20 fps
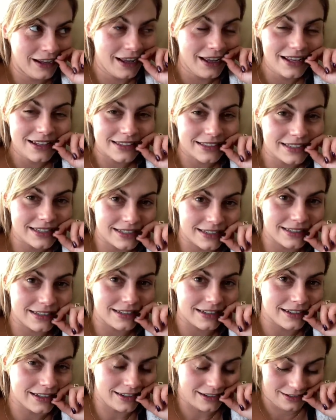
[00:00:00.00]

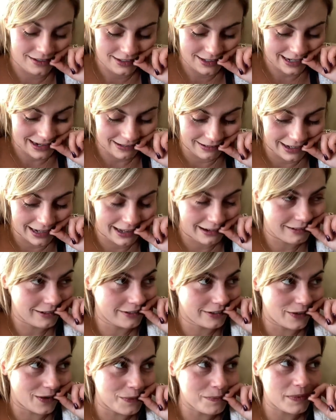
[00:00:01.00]
sister down here or
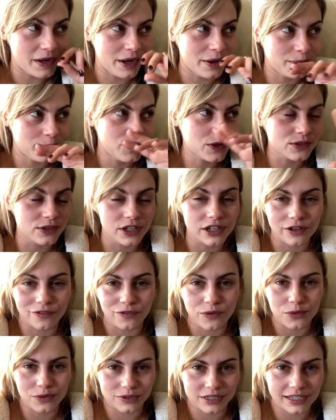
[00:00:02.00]
not, but I wasn't going to
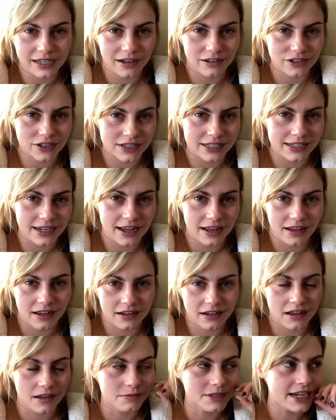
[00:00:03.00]
force it. I'll just let
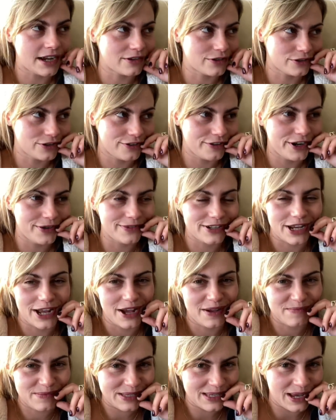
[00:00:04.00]
her come down on her own
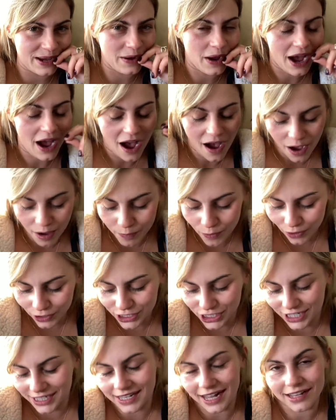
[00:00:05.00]
terms. So
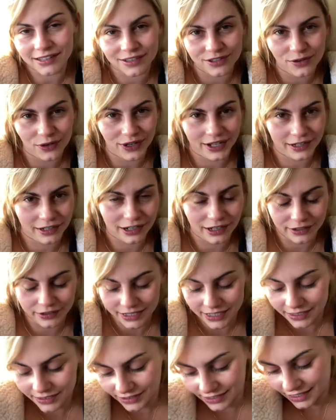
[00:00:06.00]
apologies that's not
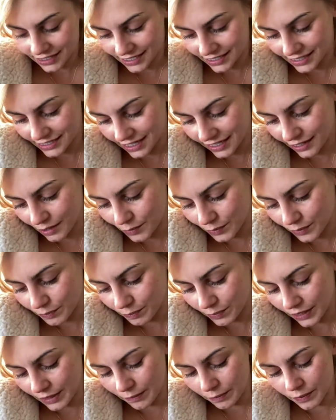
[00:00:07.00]
included, because I did say that would
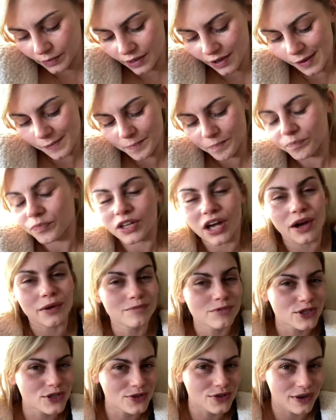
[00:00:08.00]
be, but I'm
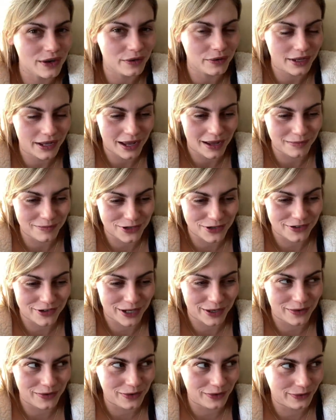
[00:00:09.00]
sure I'll capture
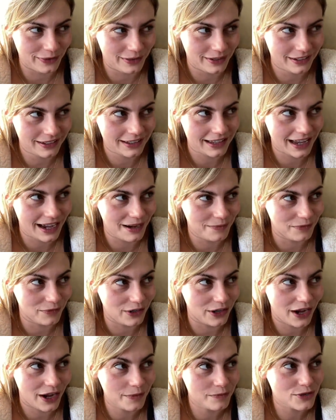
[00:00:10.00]
it on
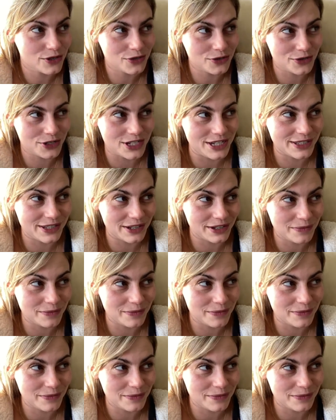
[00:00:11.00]
camera. I'm sure she's going to